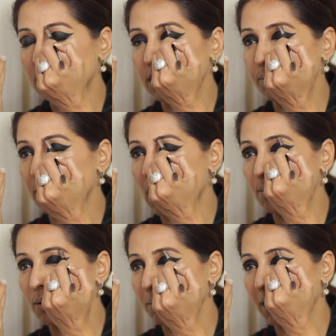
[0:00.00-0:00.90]
Dip Brow
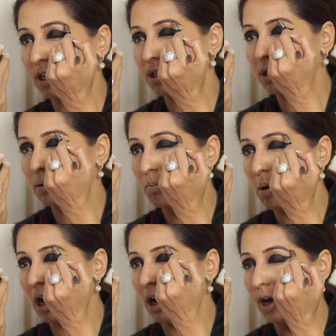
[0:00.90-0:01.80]
pomade
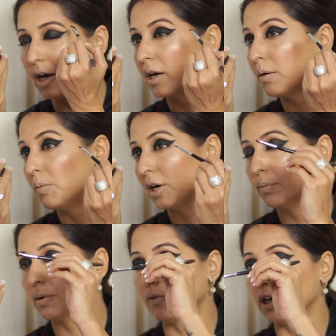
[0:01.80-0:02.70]
by
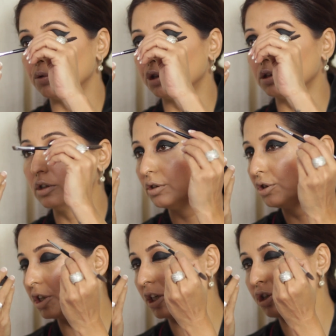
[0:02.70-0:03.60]
Makeup Revolution in
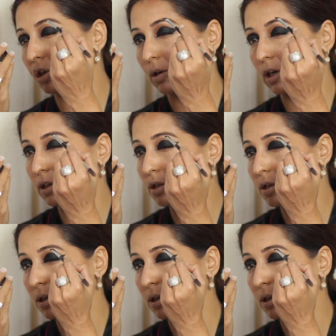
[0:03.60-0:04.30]
shade Chocolate.